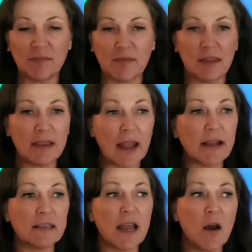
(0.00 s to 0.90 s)

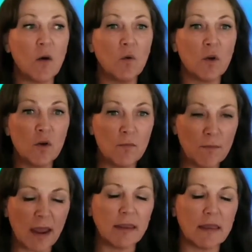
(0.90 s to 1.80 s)
That's how you
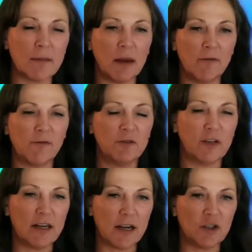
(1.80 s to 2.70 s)
make that meaningful
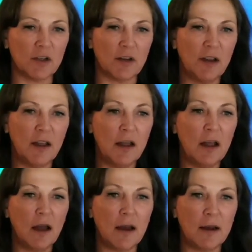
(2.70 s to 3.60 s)
connection.
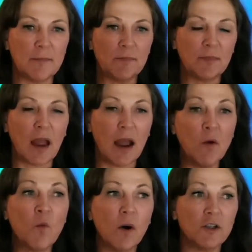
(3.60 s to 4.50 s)
I
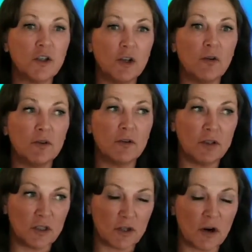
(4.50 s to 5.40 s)
want you to
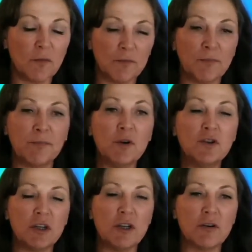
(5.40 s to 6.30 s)
start
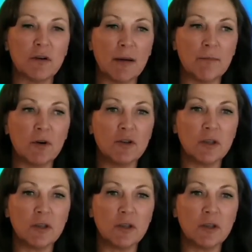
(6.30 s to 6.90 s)
boosting your numbers,